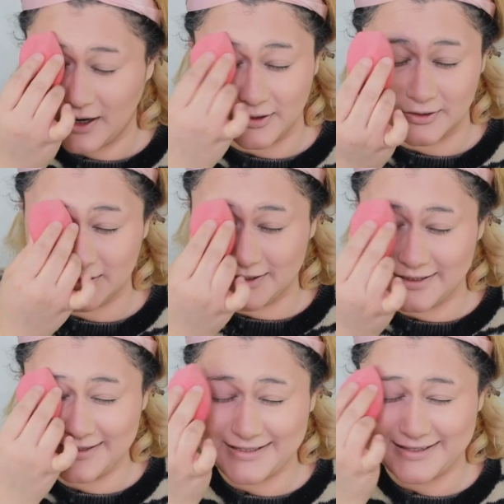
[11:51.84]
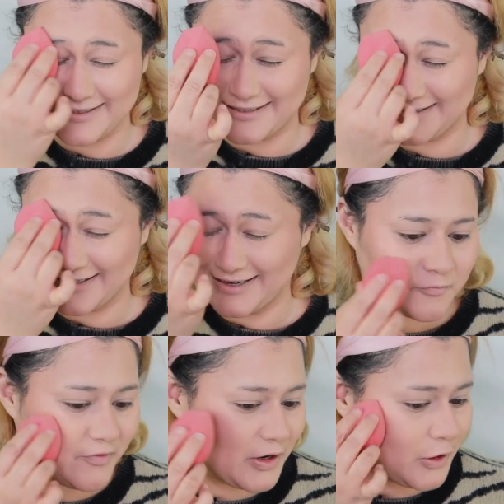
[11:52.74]
colors since this
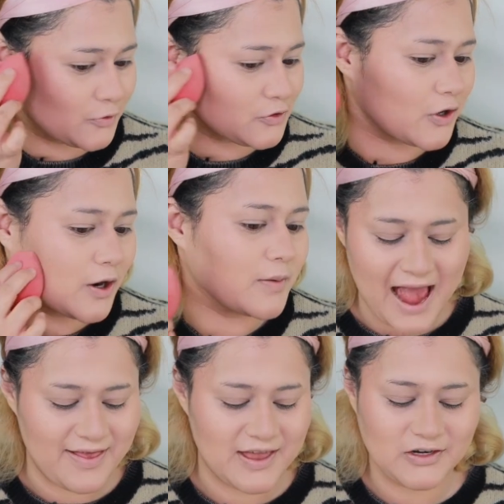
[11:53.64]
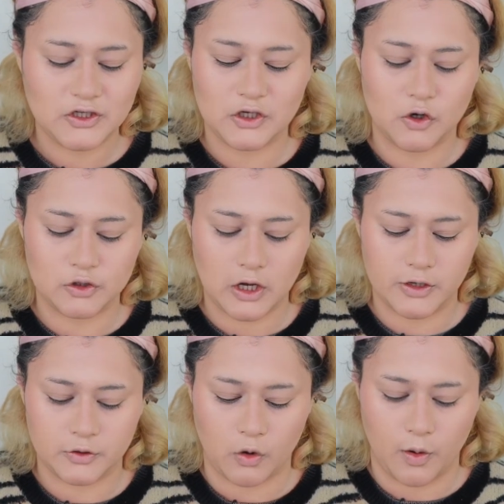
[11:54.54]
video started. And then she goes
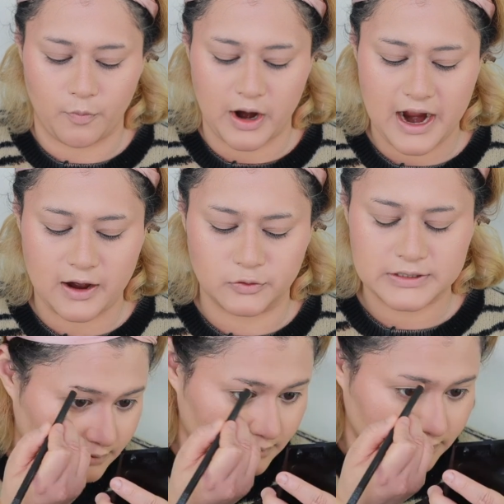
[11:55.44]
on to her brows.